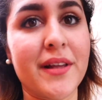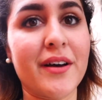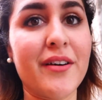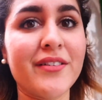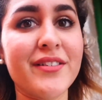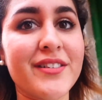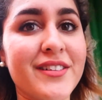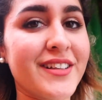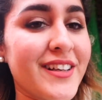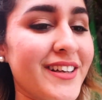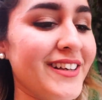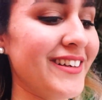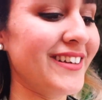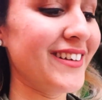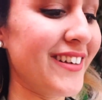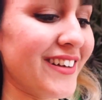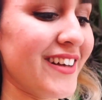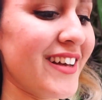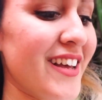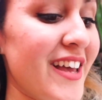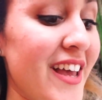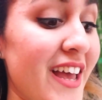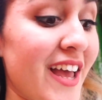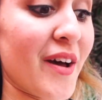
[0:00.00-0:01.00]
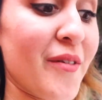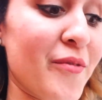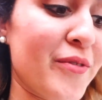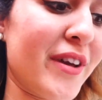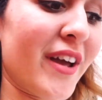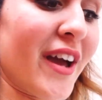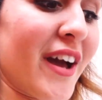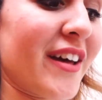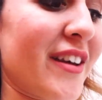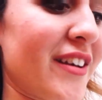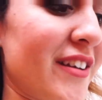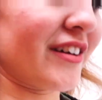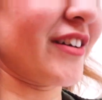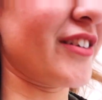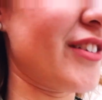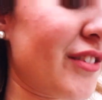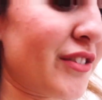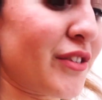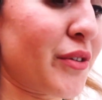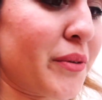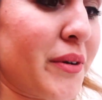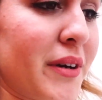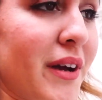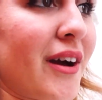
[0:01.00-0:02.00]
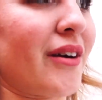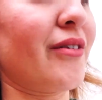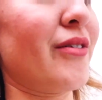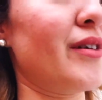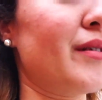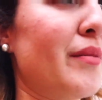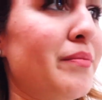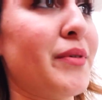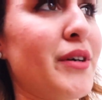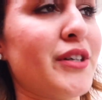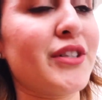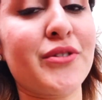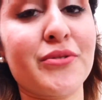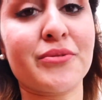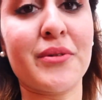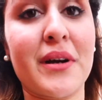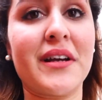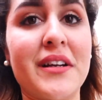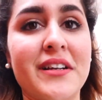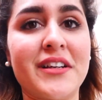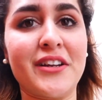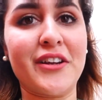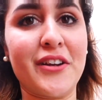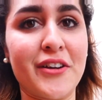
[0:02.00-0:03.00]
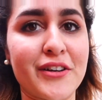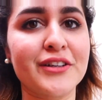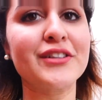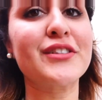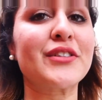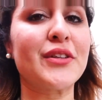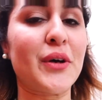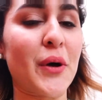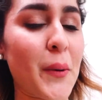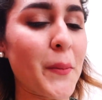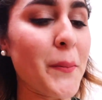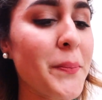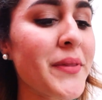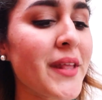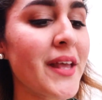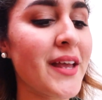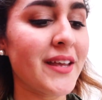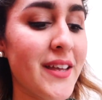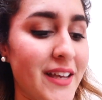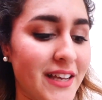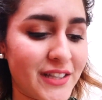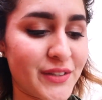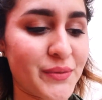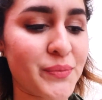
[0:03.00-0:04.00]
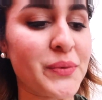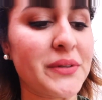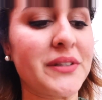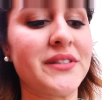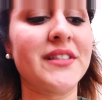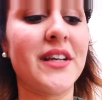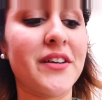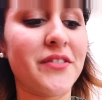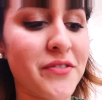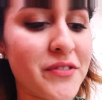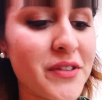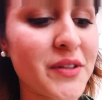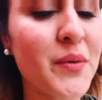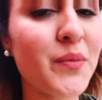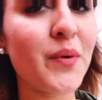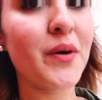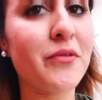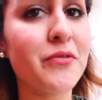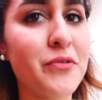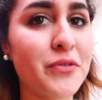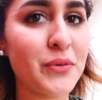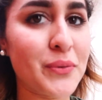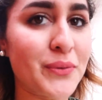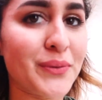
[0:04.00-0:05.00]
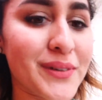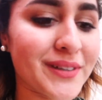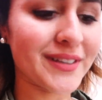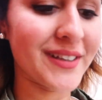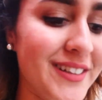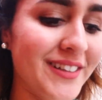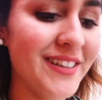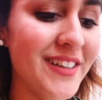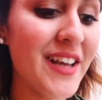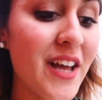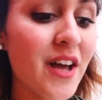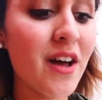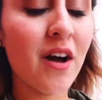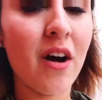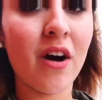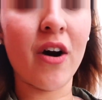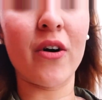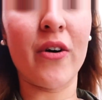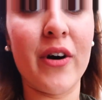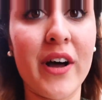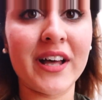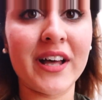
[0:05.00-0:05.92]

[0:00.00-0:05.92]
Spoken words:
now. And we had a 3-hour bus ride here. So yes, we definitely want food. Oh,